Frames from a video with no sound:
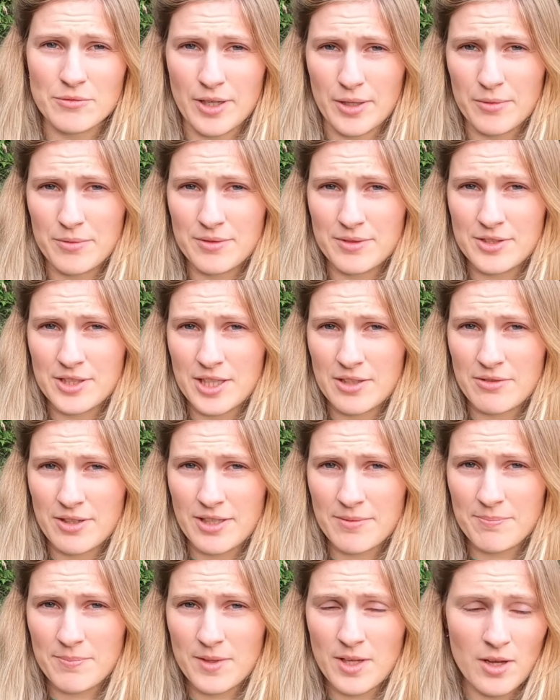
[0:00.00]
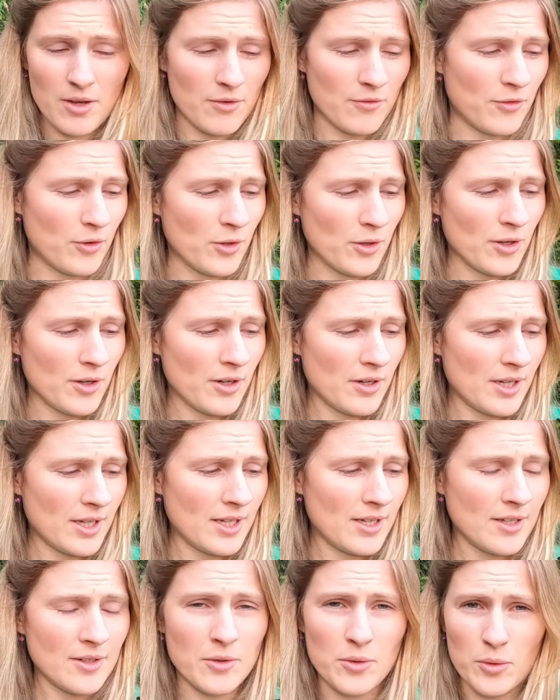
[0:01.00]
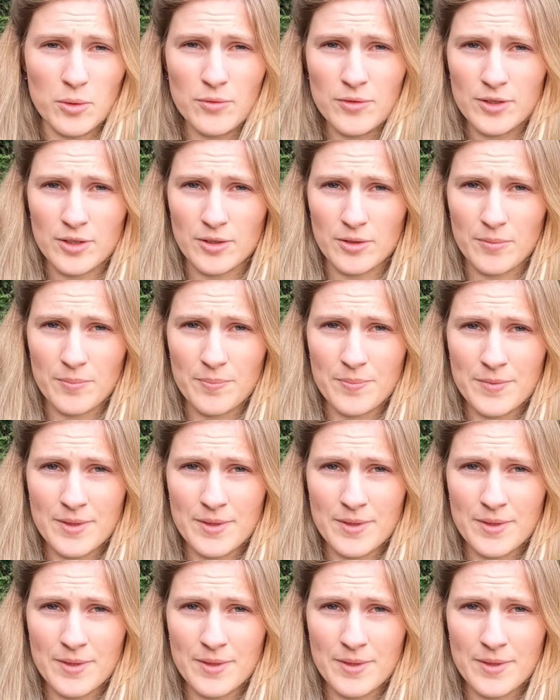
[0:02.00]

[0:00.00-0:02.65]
round chainring for an oval.